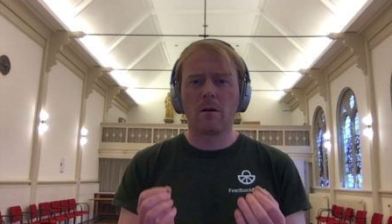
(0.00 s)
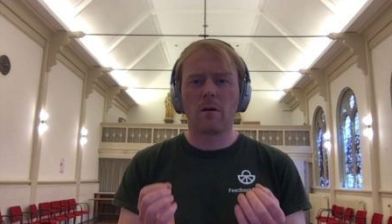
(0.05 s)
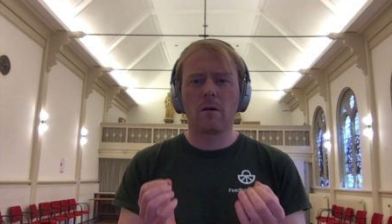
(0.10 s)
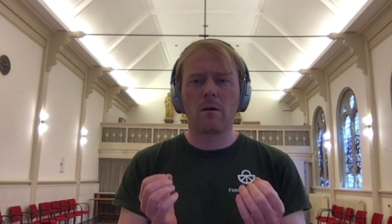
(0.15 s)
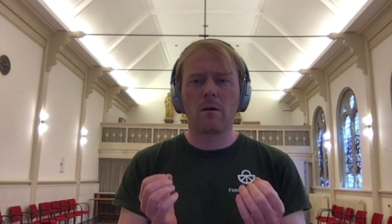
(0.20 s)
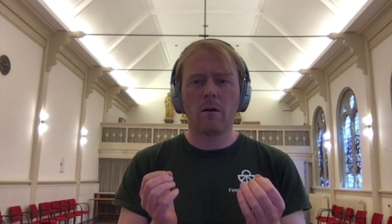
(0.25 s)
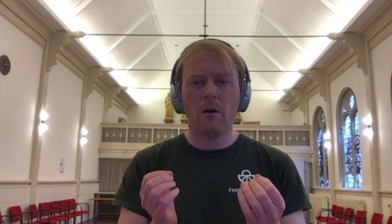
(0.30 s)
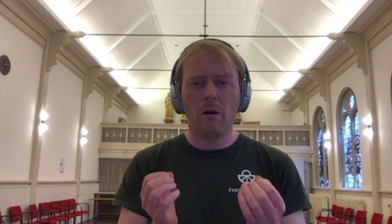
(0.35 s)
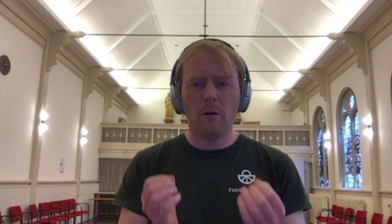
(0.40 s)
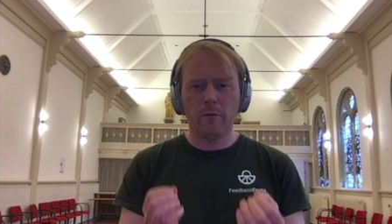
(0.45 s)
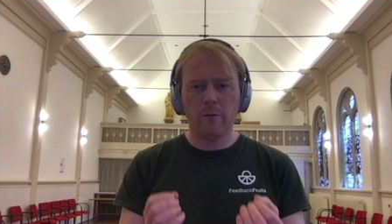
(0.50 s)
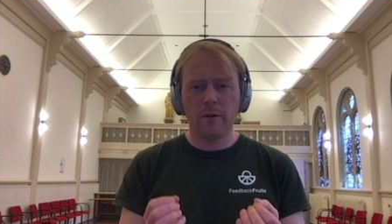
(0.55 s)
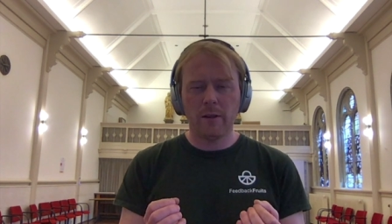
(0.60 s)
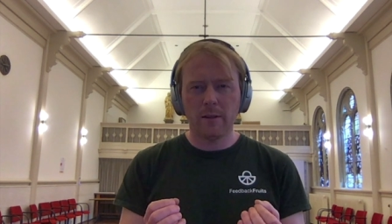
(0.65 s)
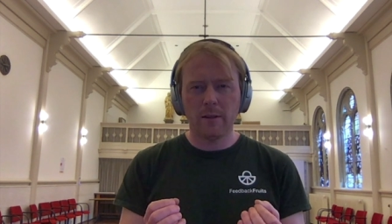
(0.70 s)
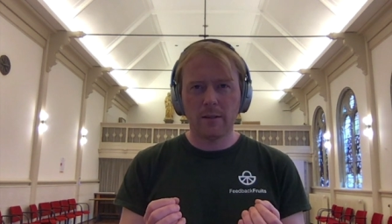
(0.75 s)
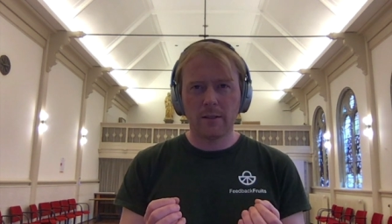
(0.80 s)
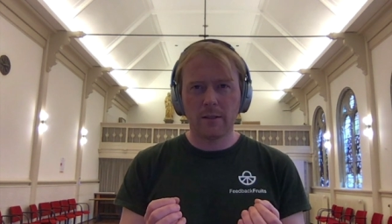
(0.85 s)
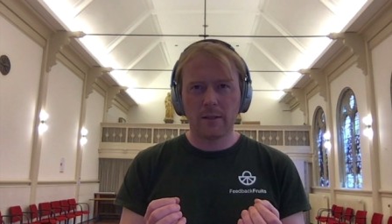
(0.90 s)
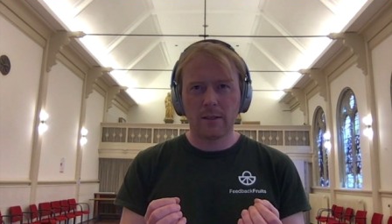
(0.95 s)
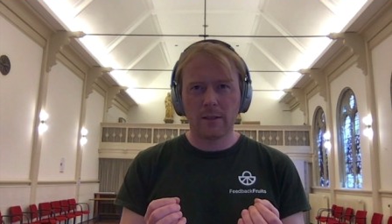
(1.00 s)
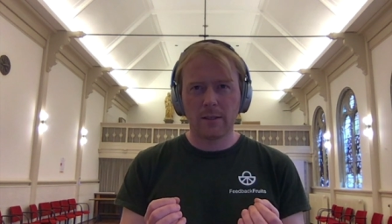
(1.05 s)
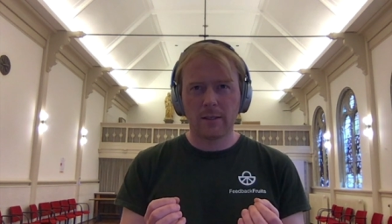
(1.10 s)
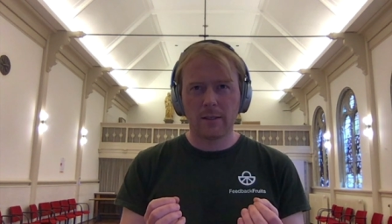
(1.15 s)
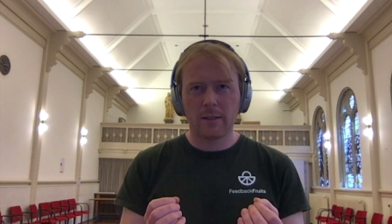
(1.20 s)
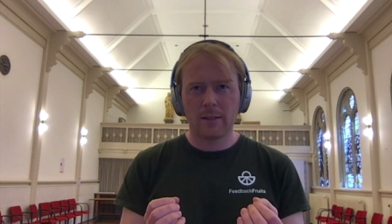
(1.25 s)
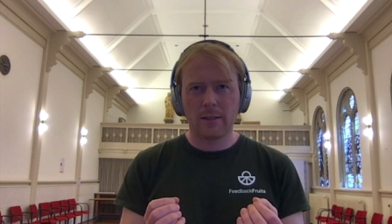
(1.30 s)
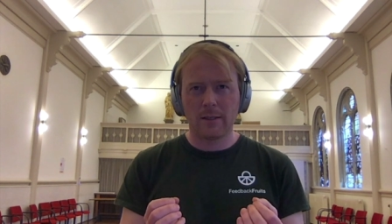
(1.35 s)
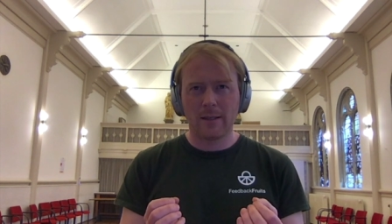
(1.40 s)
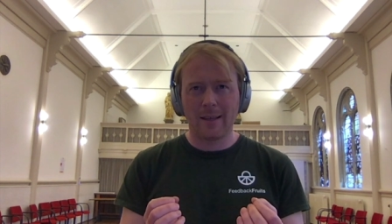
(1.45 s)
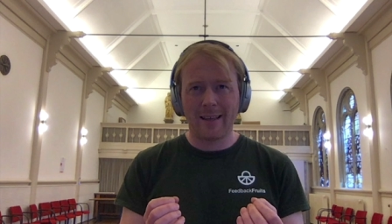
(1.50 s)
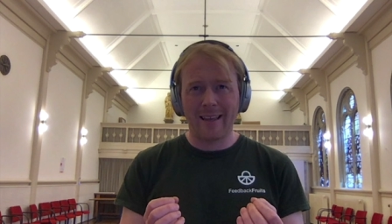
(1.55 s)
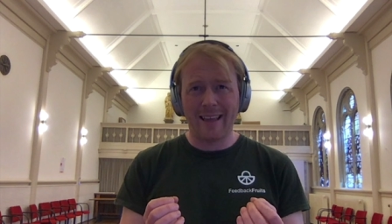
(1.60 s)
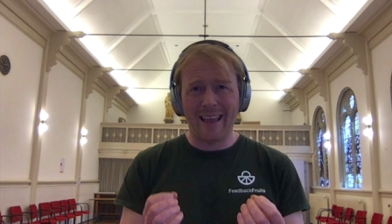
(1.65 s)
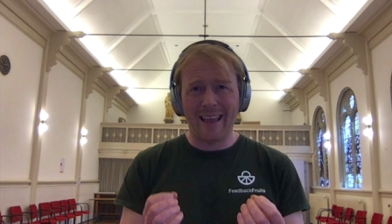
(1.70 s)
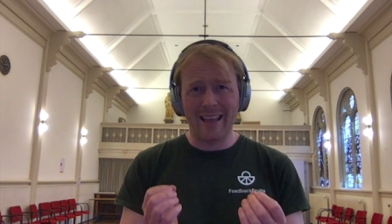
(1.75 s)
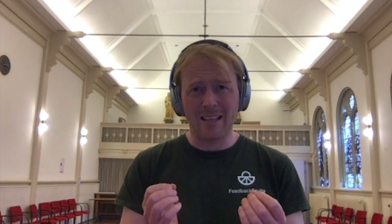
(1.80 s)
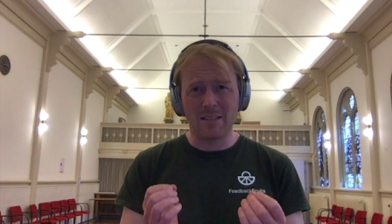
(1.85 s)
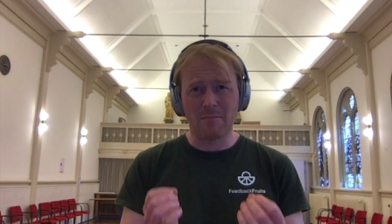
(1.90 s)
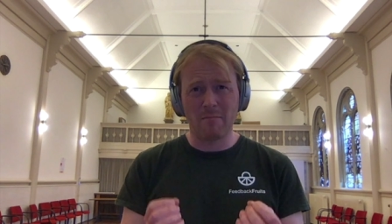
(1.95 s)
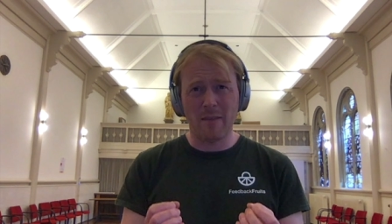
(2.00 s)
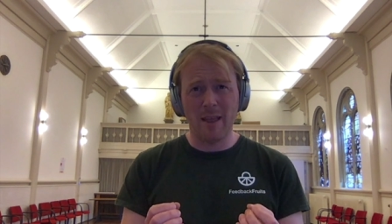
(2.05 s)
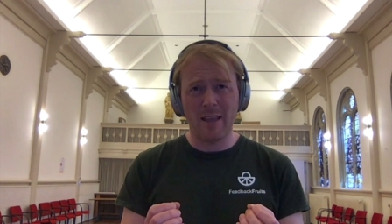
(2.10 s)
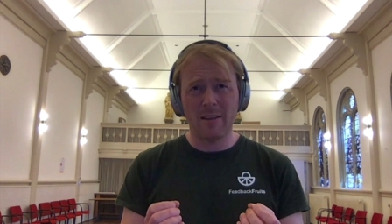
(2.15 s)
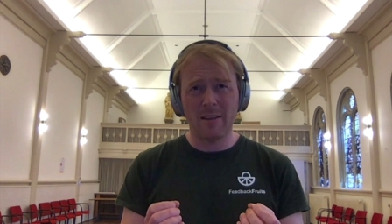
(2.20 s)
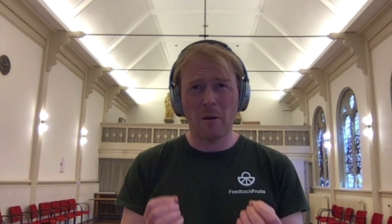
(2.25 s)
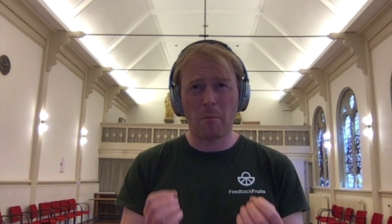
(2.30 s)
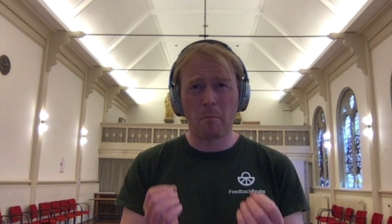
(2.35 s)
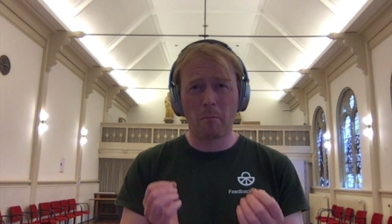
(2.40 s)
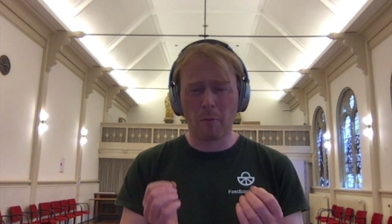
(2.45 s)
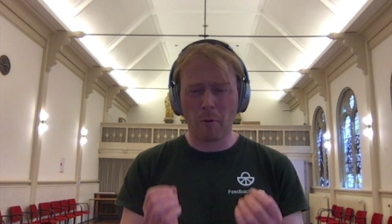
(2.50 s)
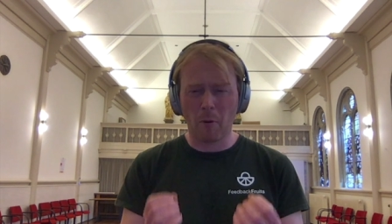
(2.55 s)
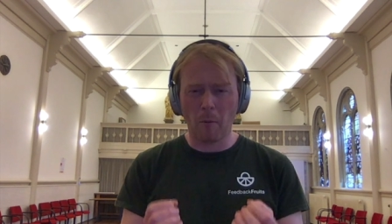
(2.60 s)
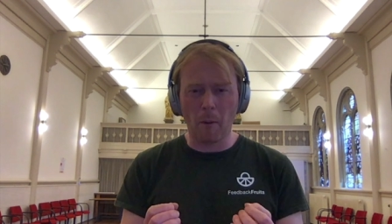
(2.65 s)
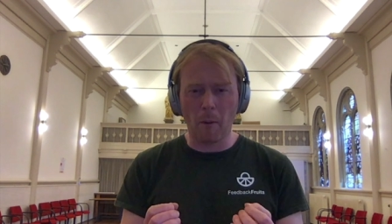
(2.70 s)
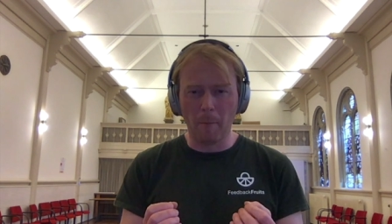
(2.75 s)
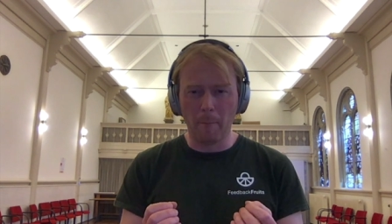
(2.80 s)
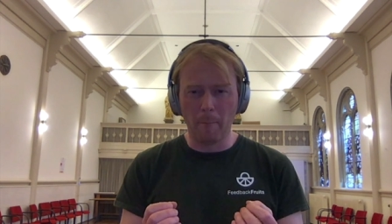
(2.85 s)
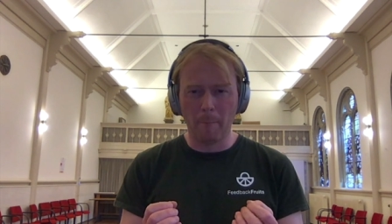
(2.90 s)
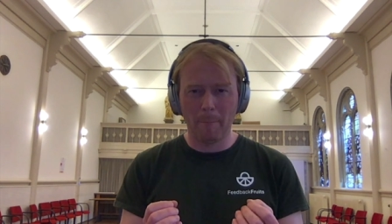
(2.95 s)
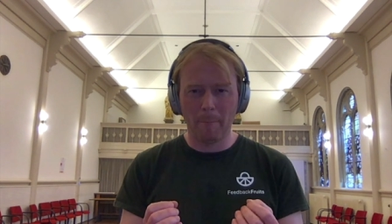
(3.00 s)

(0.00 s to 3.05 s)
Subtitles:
COVID has made a problem